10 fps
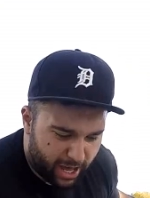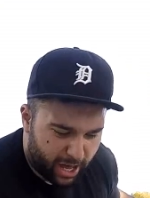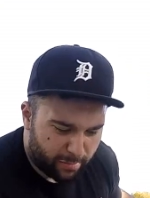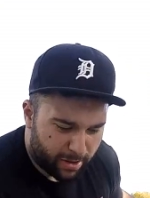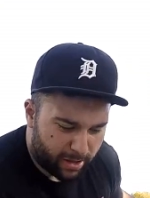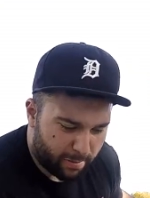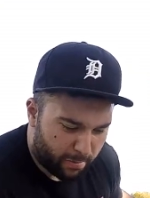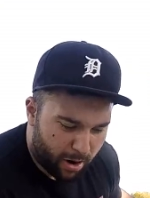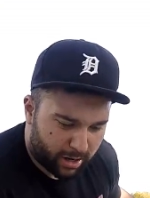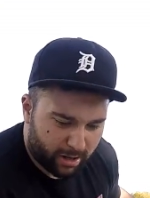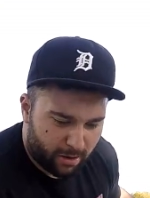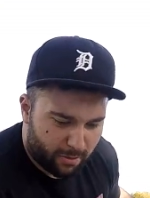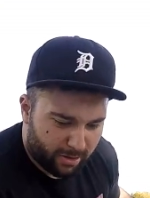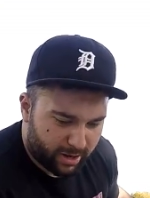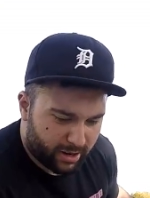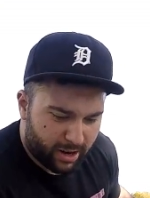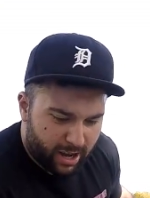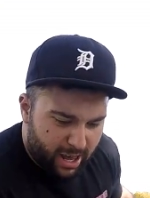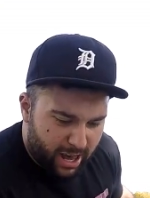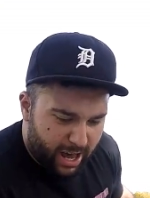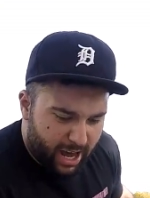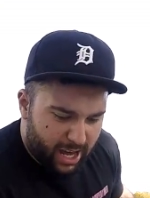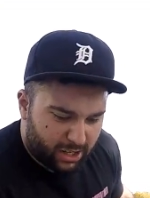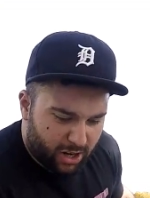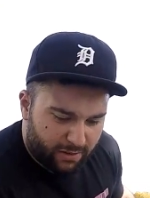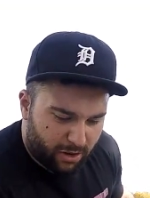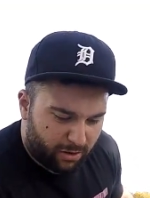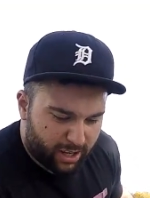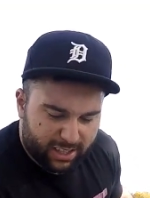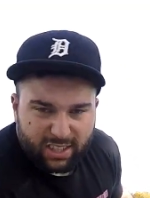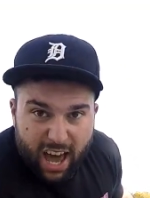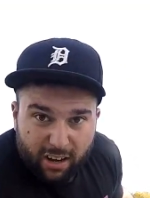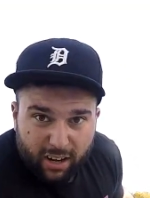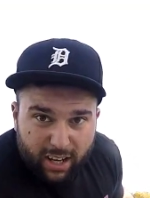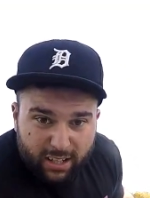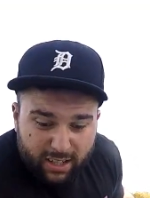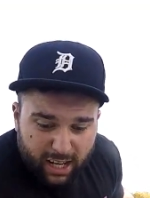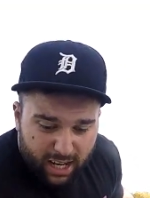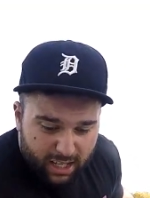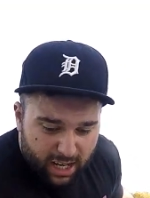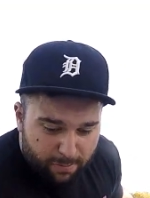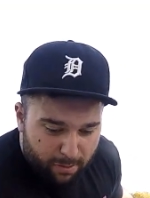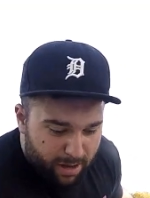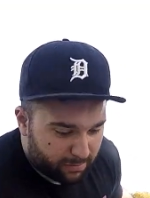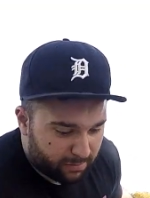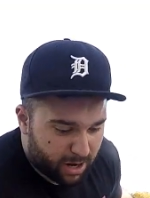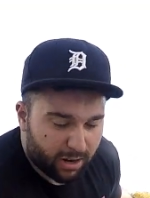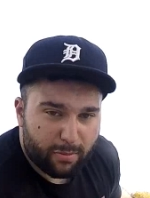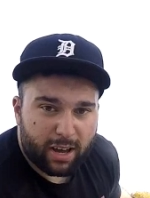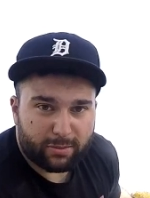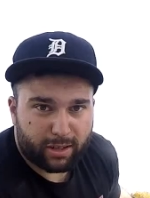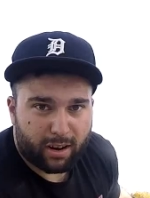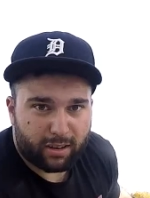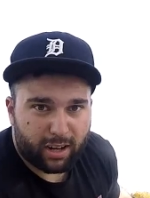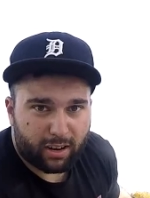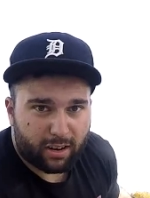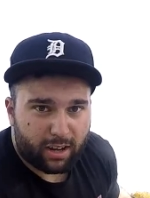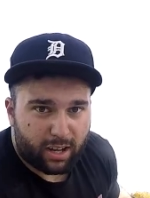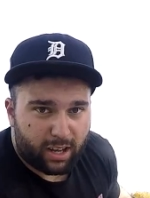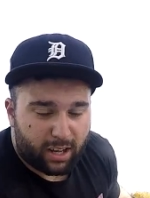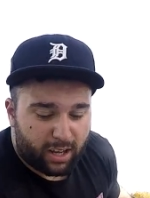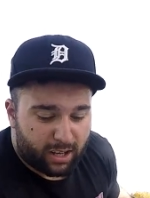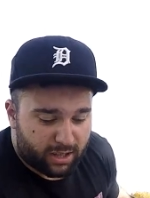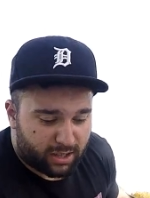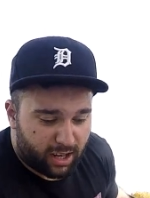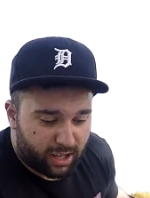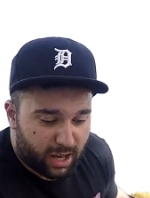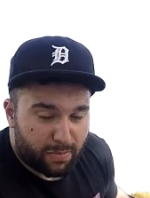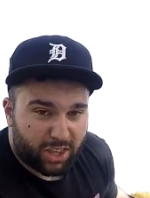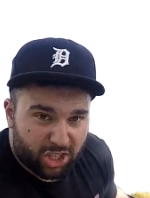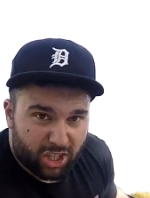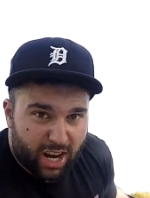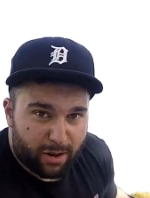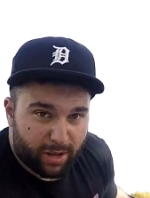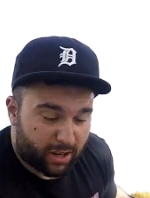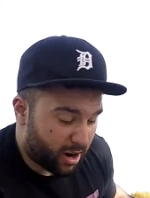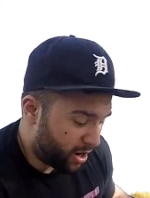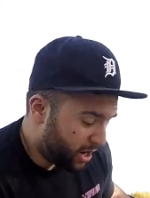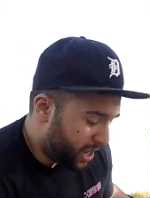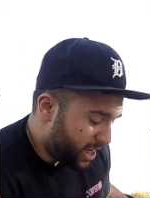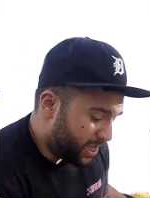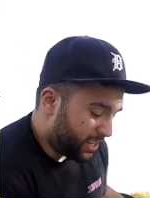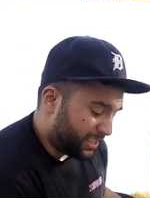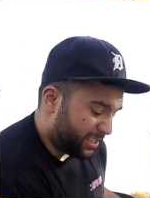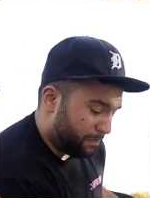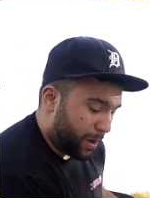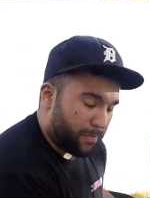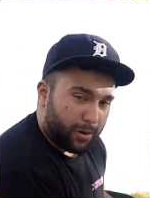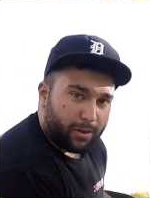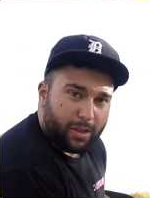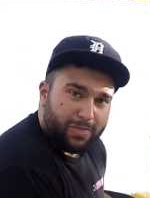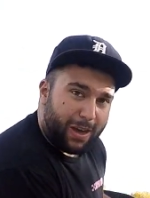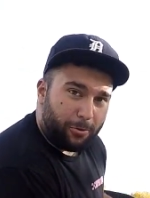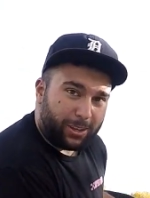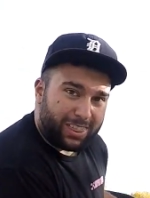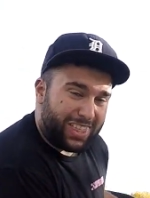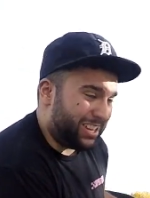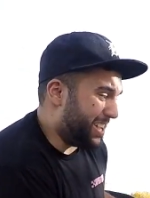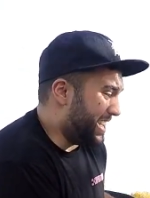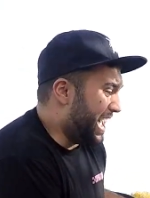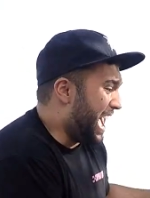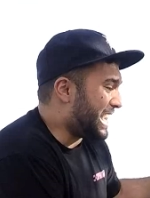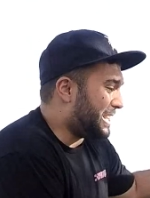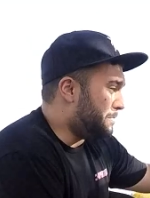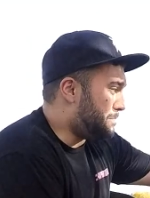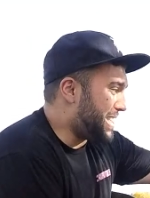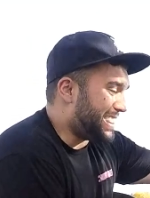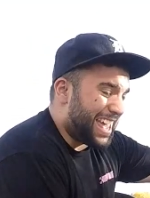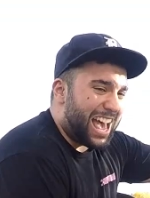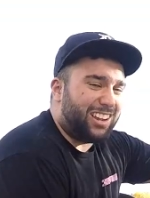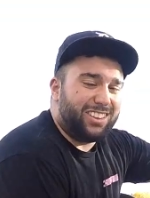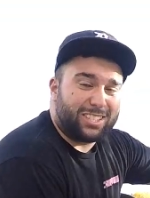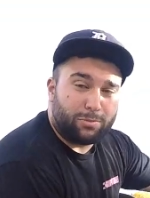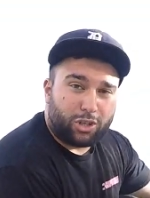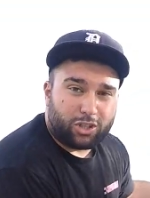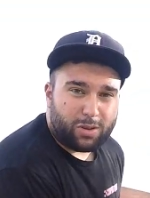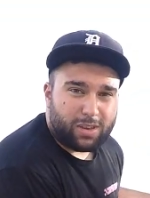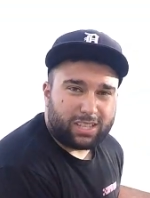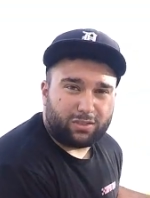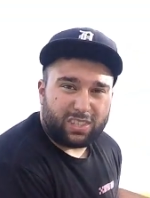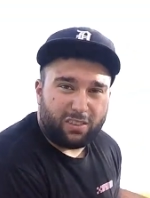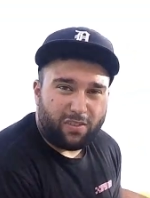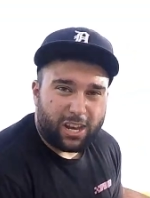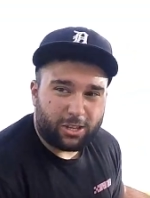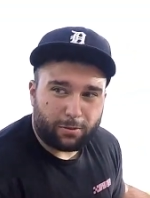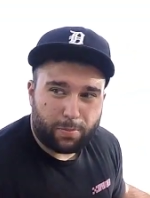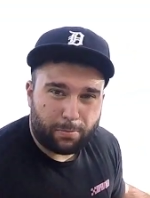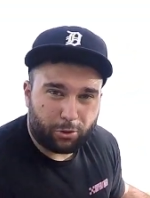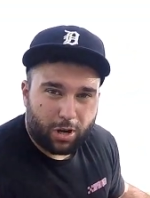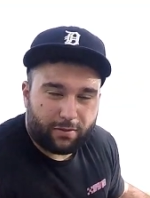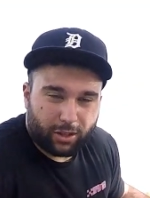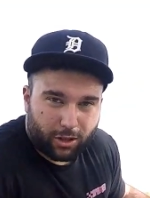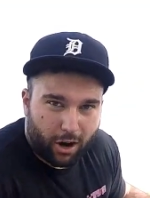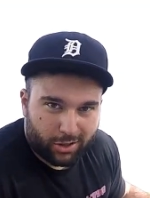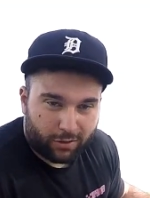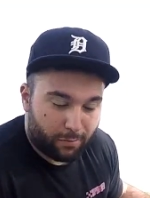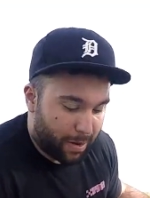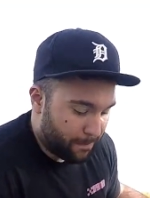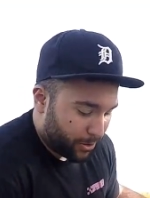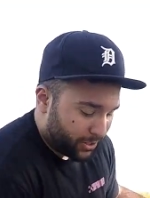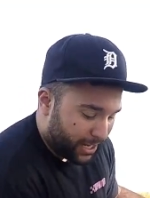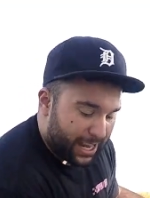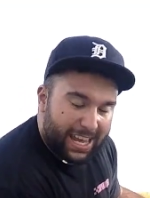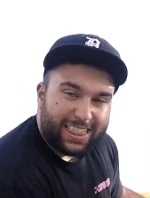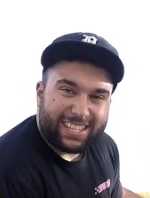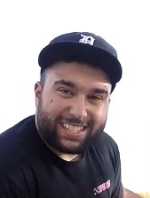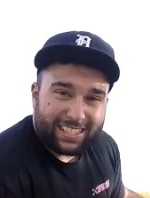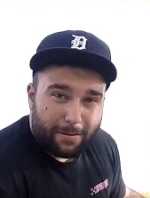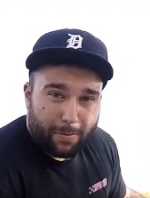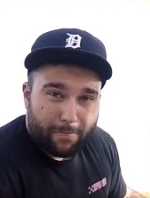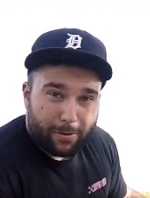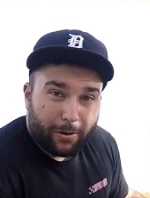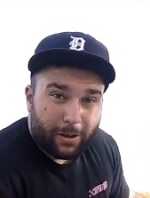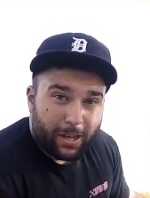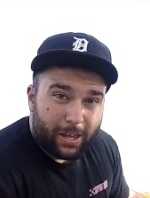I'm a parking lot warrior. I drive it only on Saturdays and put about 100 miles in my car a year. Just kidding. I beat the shit out of my car. This is a bumper that will get that done. I can beat the hell out of this. I'm sure some of you guys have seen the videos of people driving their cars over bumpers. This is that bumper.